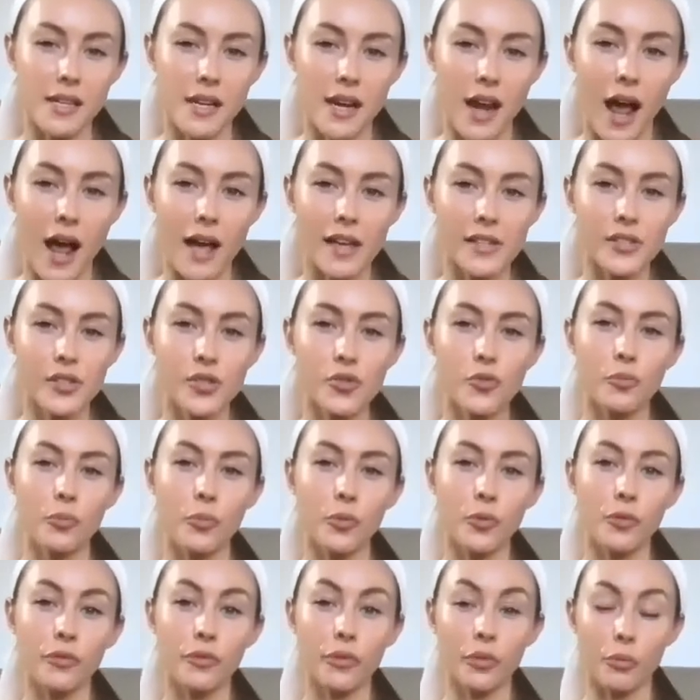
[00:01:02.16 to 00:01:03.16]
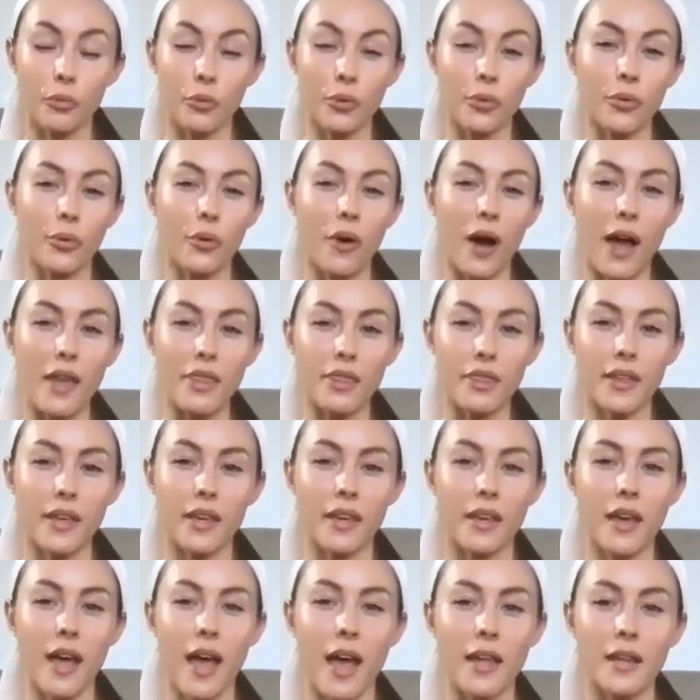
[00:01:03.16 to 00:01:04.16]
as you move through, I
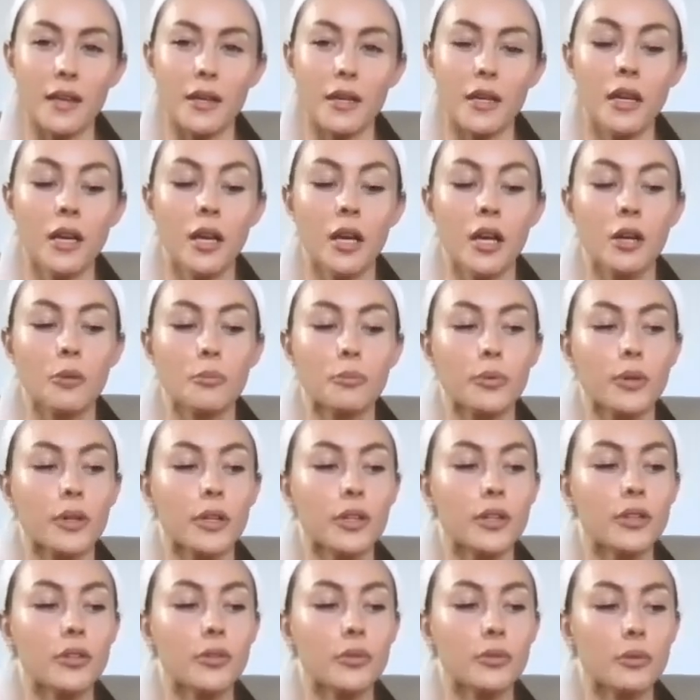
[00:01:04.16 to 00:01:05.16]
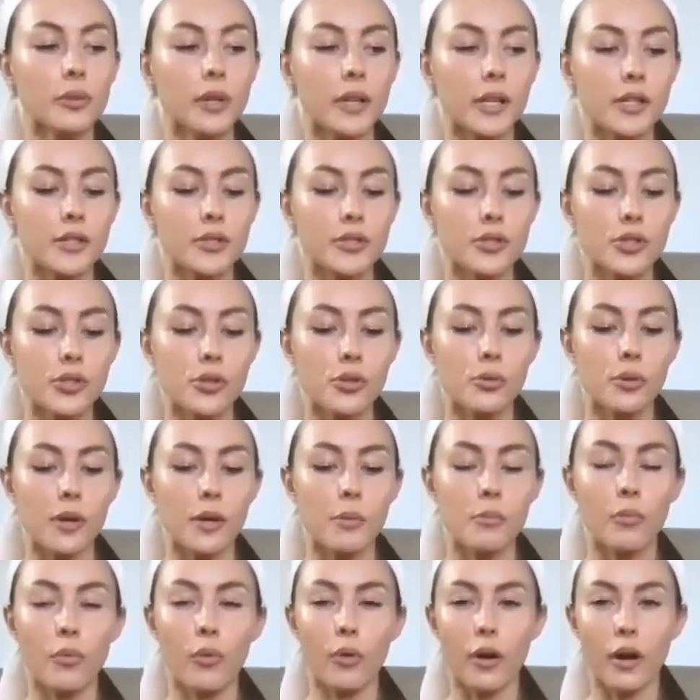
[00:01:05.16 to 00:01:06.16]
think can bring you into a
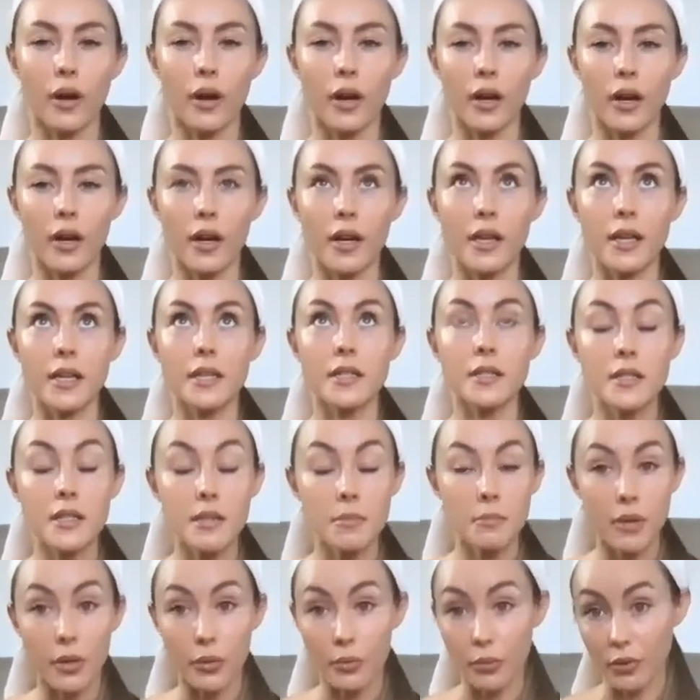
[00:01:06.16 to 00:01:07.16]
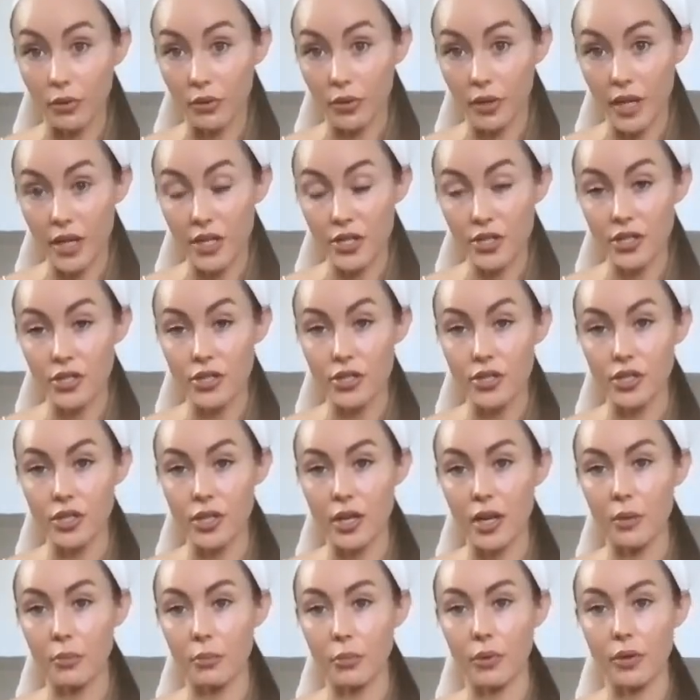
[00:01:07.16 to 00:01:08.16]
more intimate
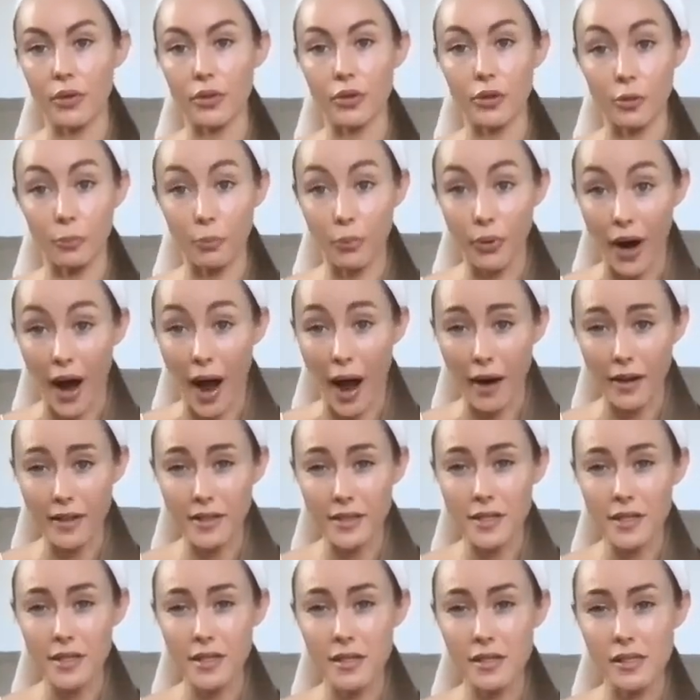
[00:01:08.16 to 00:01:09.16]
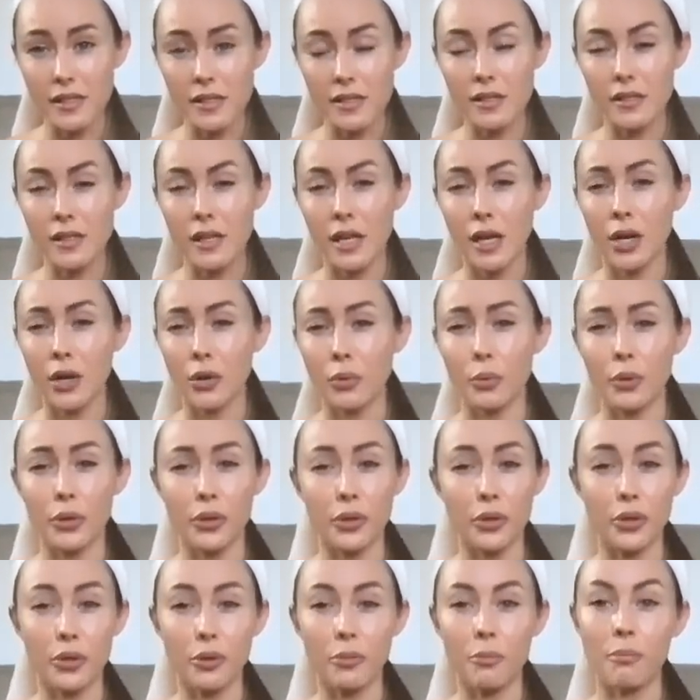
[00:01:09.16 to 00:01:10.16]
relationship with your practice,
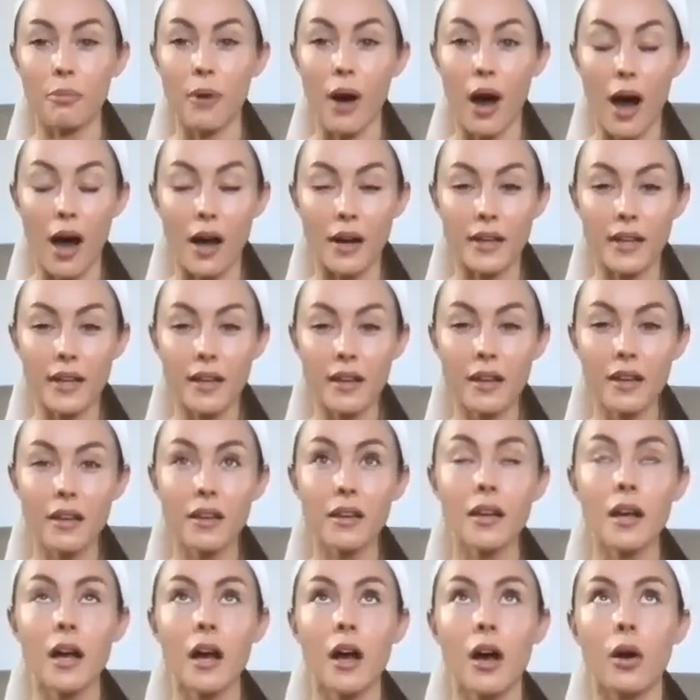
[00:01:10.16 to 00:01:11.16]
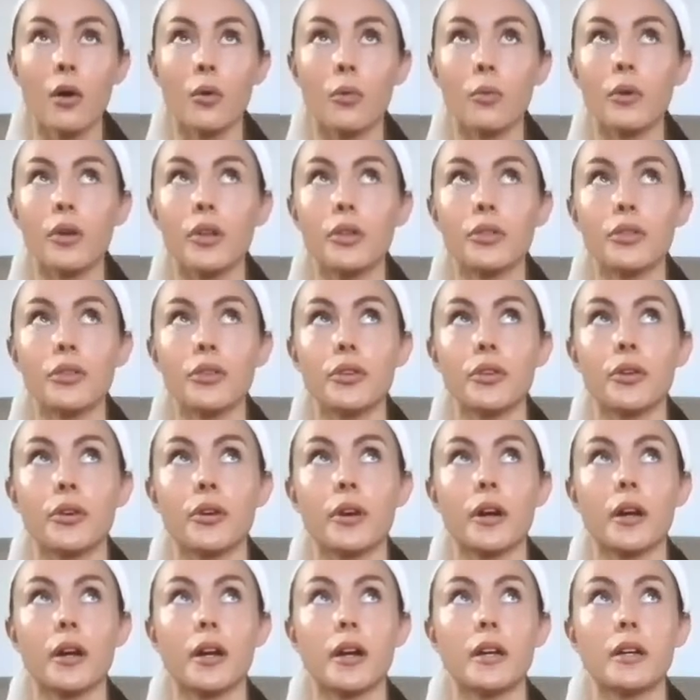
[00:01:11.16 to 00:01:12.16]
with your body, with
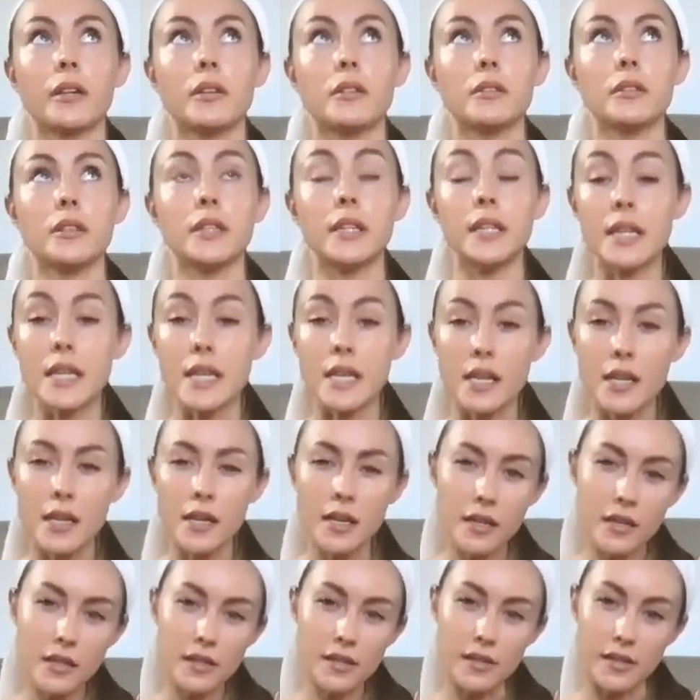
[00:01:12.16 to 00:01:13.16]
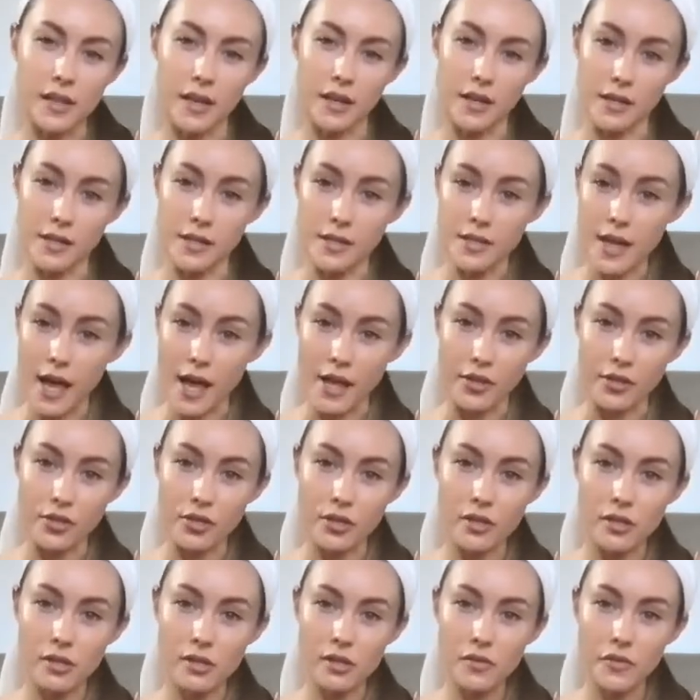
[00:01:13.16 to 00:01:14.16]
your needs and
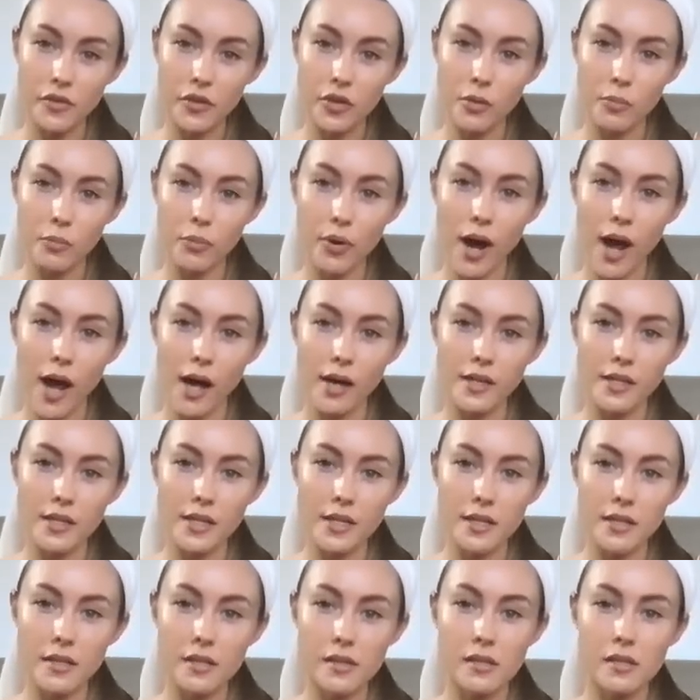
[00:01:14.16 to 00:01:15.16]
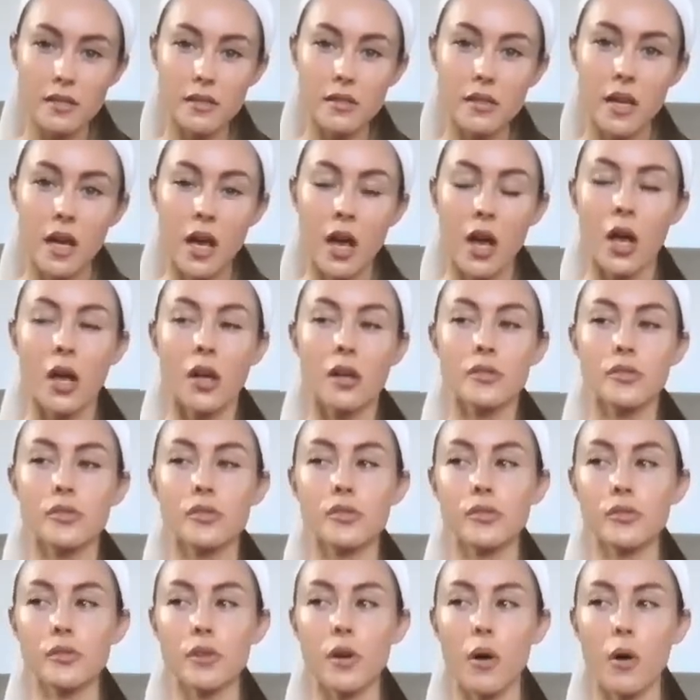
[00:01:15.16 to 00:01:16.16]
intentions for the practice.
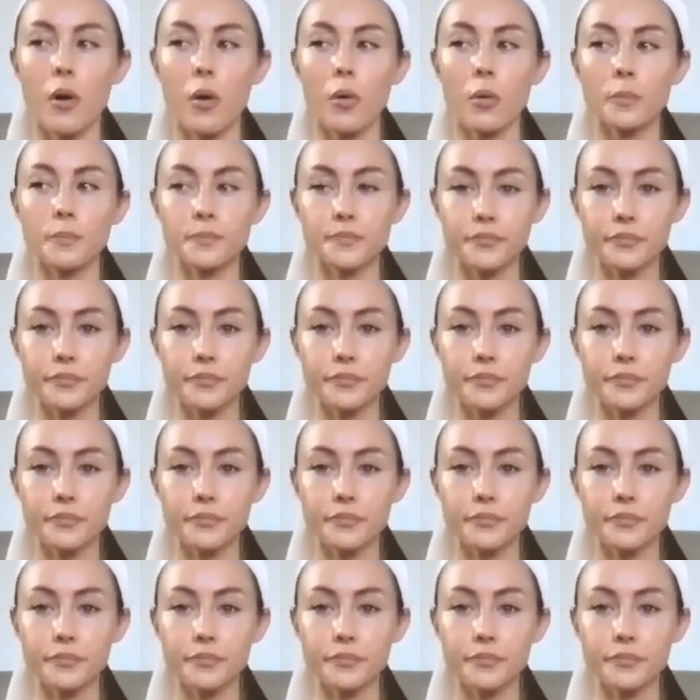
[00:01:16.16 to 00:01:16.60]
So